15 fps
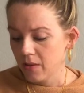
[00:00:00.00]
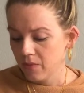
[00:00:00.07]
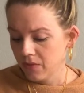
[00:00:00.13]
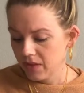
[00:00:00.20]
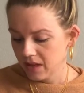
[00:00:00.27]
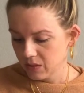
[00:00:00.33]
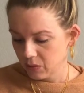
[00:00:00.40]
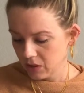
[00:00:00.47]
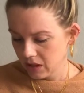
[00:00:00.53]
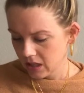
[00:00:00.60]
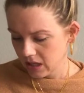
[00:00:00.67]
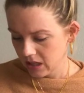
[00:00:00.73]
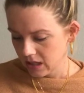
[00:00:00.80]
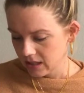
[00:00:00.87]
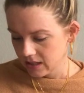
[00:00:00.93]
This one
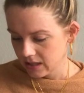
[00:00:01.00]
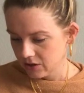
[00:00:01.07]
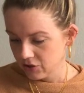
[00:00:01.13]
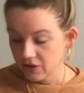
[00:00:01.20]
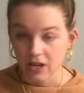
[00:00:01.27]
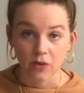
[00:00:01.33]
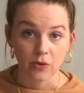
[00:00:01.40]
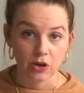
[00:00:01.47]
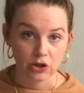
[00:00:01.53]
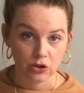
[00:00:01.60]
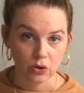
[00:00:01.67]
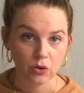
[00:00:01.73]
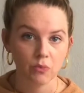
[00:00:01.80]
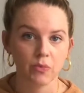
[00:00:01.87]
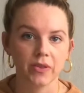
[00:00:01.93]
is the
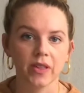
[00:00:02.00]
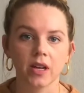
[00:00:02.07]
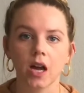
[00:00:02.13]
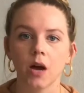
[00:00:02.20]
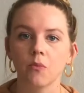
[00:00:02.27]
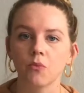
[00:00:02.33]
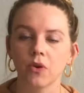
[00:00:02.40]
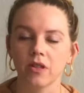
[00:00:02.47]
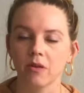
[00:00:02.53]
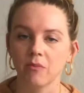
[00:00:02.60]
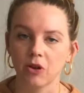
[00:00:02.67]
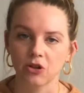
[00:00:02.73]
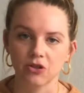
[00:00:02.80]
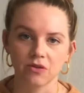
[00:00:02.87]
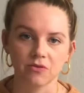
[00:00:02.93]
original, but they come with a
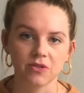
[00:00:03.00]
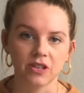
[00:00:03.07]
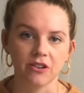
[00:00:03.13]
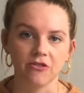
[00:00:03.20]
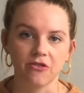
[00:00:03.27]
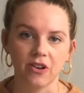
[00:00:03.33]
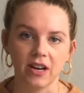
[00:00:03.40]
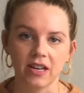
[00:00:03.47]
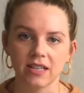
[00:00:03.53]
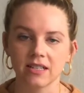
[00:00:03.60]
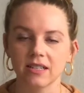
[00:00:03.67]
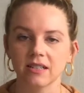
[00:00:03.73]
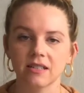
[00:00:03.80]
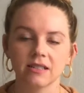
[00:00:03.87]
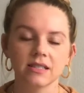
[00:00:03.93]
bunch of different
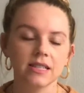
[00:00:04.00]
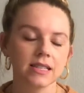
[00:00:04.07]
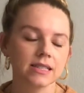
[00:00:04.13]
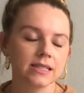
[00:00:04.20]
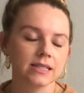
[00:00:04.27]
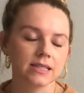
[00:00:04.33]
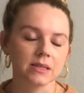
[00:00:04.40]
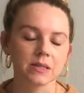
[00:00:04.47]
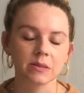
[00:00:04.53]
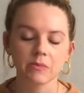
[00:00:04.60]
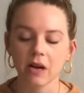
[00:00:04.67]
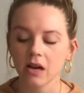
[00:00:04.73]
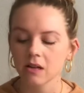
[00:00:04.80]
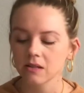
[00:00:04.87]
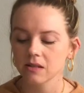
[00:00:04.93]
scents and
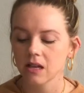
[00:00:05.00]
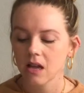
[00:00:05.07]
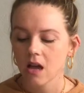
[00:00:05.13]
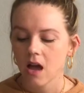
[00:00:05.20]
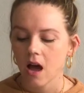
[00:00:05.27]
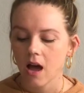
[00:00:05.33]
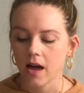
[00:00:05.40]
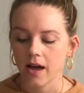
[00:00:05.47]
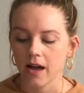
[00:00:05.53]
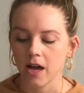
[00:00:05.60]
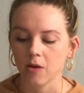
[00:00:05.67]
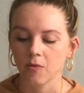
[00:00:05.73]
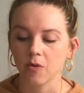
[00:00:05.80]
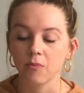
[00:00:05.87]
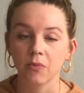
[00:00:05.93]
smells,
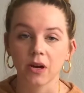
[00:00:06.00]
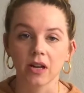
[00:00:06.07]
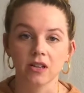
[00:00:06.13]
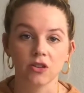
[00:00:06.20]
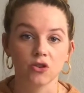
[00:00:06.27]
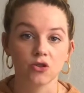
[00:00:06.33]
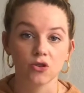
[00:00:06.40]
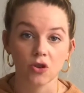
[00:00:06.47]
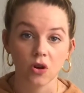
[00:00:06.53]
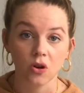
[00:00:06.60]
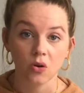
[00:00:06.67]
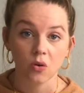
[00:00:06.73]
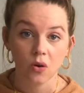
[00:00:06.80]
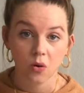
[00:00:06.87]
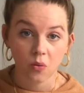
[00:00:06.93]
but
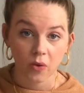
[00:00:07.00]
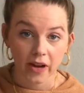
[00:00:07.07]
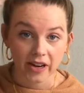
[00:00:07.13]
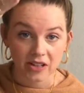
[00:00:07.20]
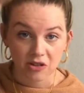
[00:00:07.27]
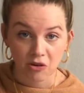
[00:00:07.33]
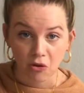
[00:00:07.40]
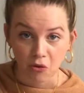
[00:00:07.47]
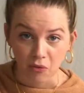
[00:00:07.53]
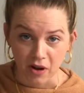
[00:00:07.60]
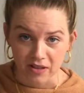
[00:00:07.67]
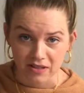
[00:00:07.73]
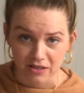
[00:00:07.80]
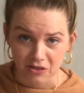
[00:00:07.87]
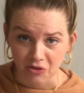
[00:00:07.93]
no white
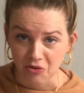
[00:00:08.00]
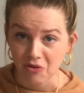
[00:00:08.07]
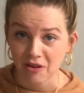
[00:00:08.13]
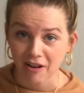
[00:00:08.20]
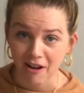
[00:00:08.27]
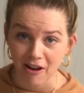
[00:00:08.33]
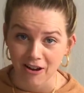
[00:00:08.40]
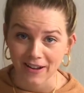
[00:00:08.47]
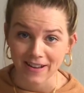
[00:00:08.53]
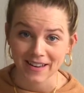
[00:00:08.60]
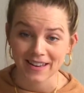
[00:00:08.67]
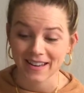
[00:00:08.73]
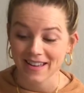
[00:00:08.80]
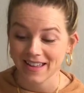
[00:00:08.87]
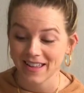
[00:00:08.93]
residue on
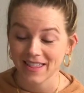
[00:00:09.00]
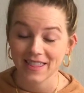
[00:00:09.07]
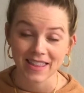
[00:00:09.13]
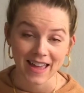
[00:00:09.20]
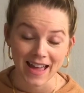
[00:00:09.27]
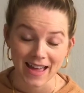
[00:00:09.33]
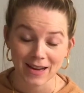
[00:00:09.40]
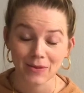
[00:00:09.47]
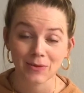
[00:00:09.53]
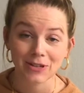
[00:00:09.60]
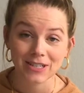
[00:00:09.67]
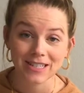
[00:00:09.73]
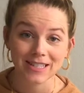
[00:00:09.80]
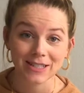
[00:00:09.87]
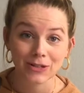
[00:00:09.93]
the head, which
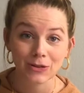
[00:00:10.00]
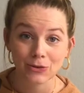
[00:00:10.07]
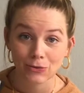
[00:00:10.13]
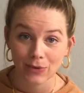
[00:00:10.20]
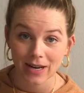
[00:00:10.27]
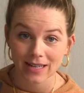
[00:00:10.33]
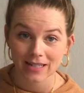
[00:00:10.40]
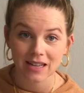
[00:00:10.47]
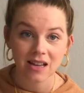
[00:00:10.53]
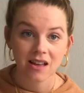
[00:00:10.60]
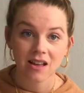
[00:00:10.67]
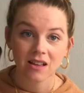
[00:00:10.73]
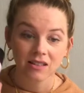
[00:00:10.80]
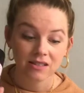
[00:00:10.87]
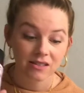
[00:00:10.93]
is great.
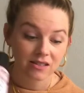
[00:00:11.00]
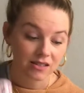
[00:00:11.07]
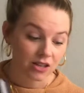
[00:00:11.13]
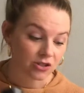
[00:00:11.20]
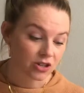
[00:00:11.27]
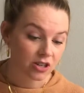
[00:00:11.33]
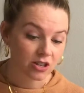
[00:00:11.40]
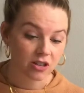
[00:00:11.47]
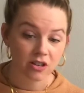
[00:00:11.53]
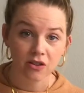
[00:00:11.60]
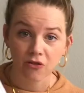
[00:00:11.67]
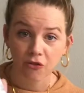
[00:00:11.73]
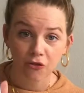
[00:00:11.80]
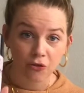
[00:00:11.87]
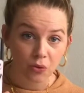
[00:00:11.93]
Such a good
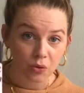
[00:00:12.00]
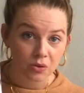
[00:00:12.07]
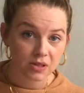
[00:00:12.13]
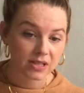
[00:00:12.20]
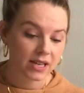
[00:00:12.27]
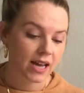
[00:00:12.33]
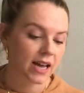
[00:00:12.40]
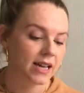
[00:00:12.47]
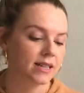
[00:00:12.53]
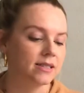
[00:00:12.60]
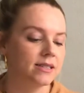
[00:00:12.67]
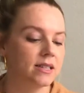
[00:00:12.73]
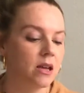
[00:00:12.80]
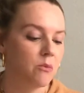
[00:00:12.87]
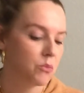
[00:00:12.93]
full-size
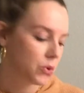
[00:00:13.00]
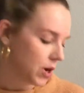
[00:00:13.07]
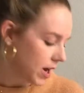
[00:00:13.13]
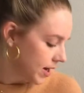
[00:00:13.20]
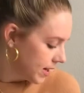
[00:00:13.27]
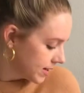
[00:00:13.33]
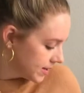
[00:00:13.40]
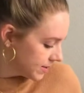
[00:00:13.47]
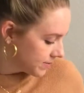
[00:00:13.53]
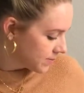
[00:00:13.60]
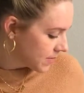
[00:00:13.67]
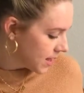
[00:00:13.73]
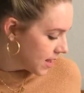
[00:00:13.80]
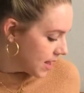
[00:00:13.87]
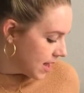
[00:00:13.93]
product.
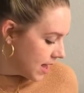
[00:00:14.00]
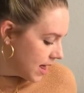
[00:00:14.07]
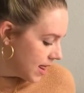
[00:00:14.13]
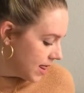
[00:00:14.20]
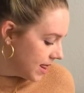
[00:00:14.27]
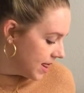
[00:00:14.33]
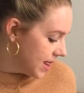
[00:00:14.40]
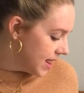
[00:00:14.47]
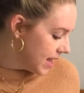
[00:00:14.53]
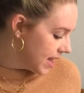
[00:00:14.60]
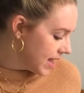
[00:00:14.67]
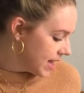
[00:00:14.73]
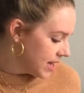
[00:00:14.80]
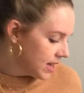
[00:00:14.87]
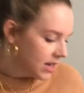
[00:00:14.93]

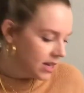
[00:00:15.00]
Then